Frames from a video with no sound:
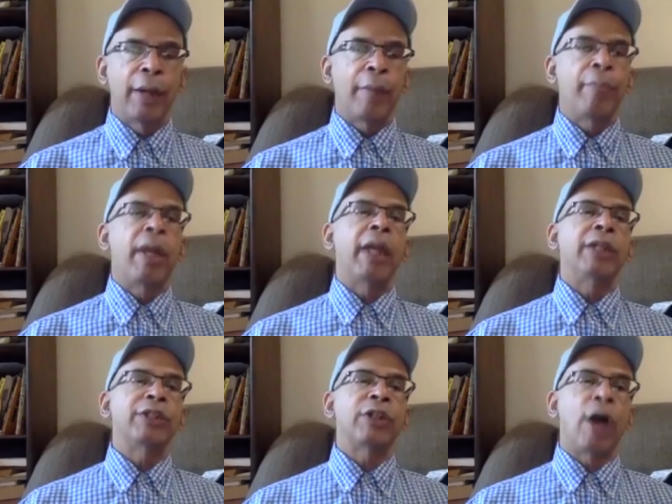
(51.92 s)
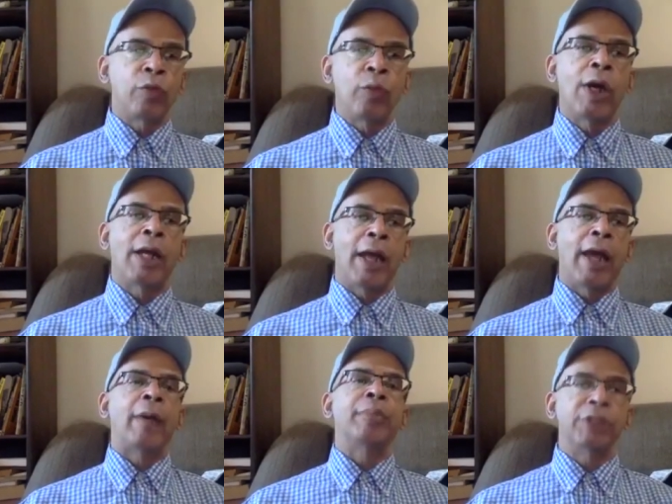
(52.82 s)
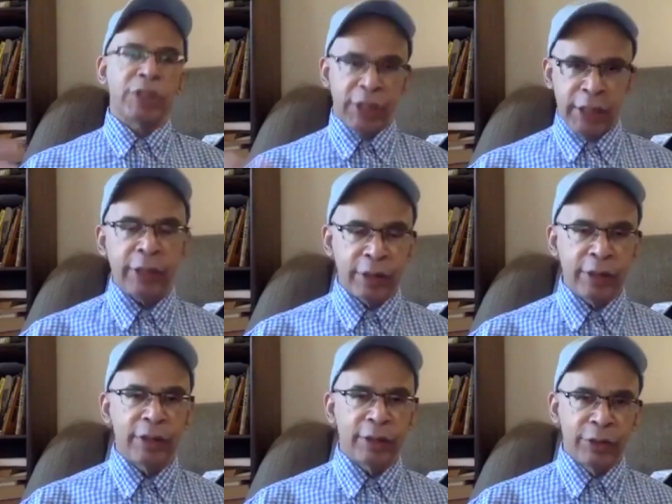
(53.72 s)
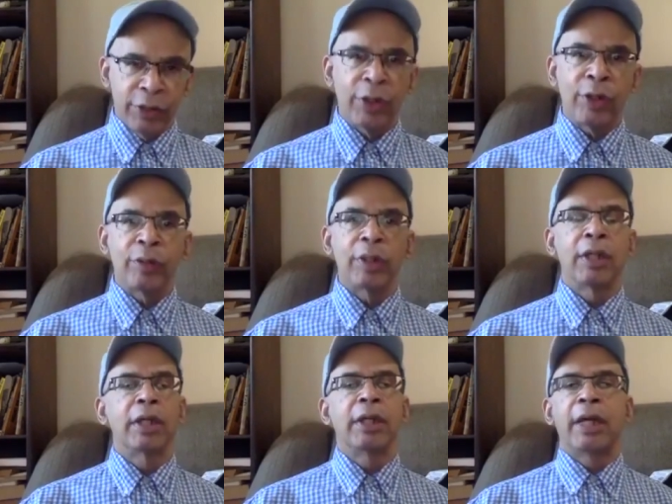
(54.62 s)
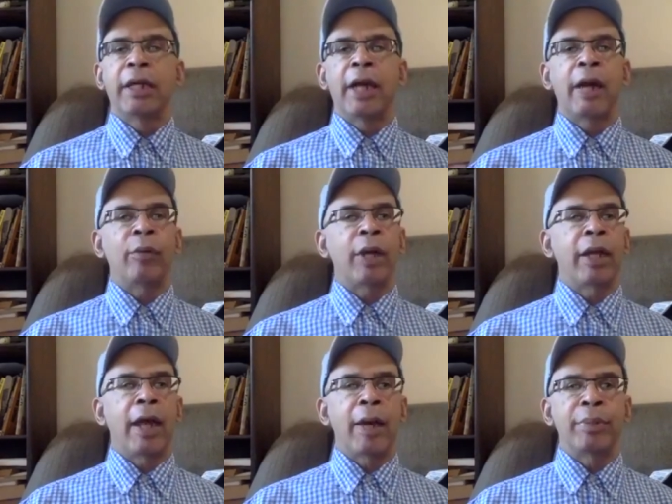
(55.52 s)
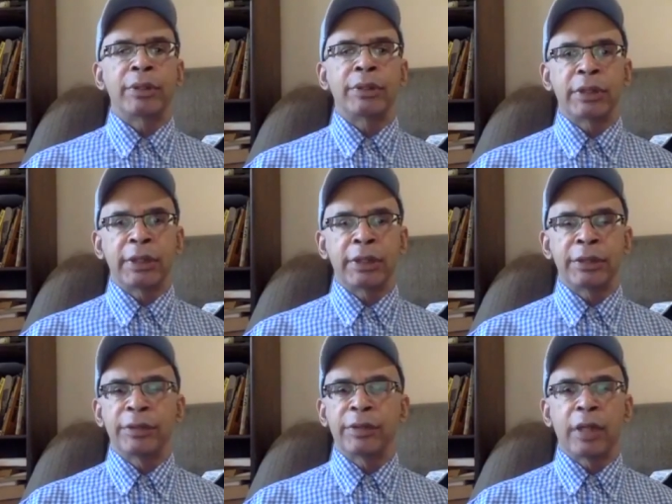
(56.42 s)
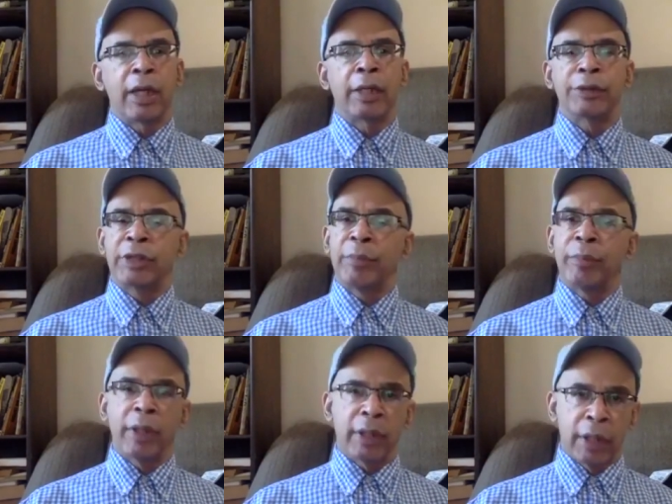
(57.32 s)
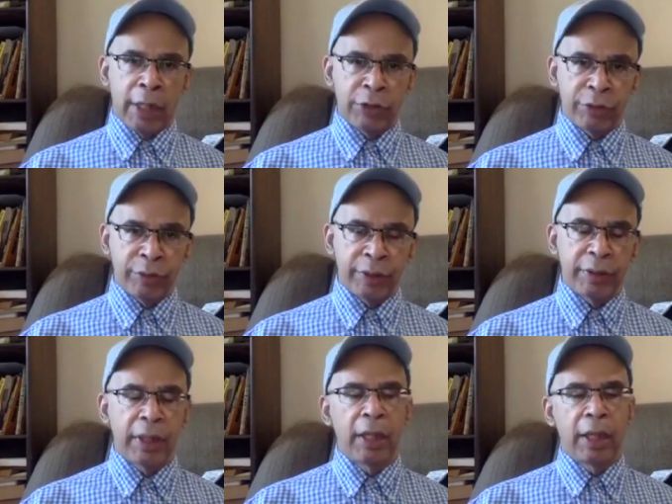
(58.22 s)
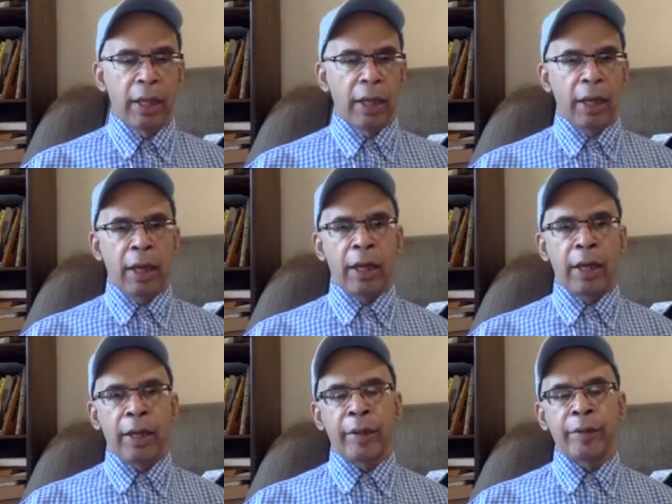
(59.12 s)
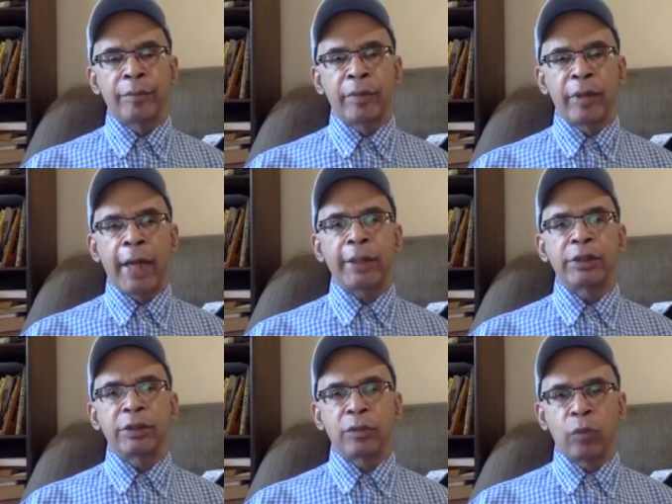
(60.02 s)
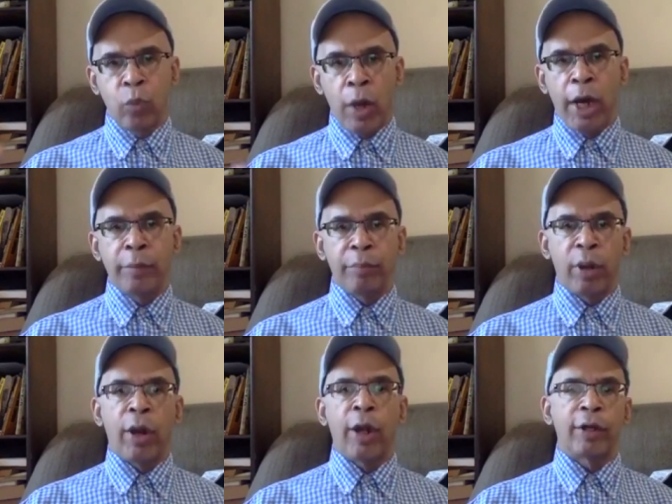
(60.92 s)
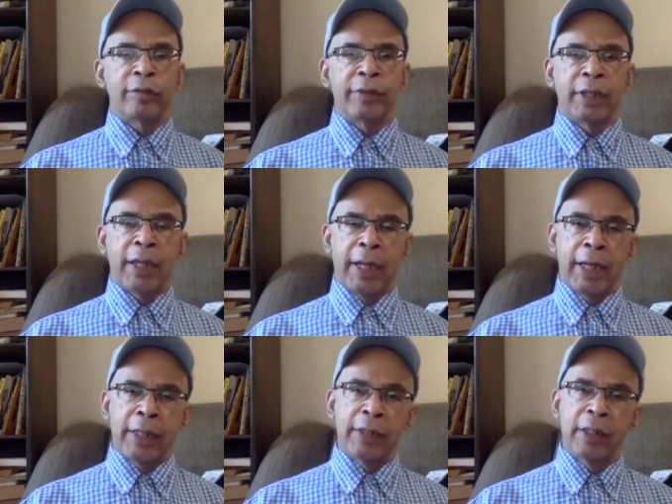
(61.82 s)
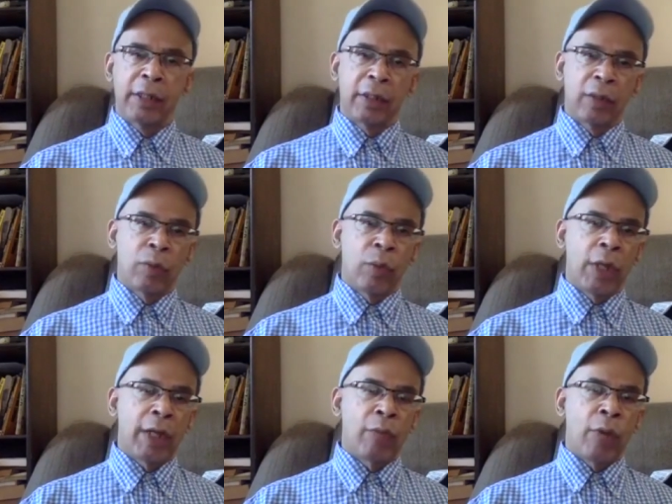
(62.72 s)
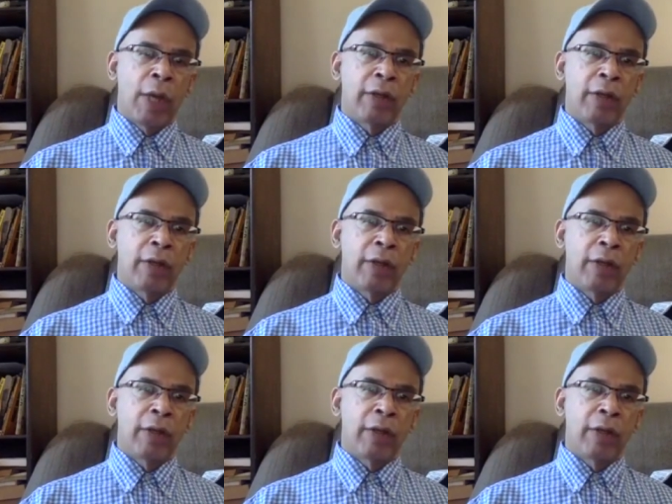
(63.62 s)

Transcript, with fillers: based on what happens here, you know, and not what happens in uh, some other country um, that's one part of it. And what what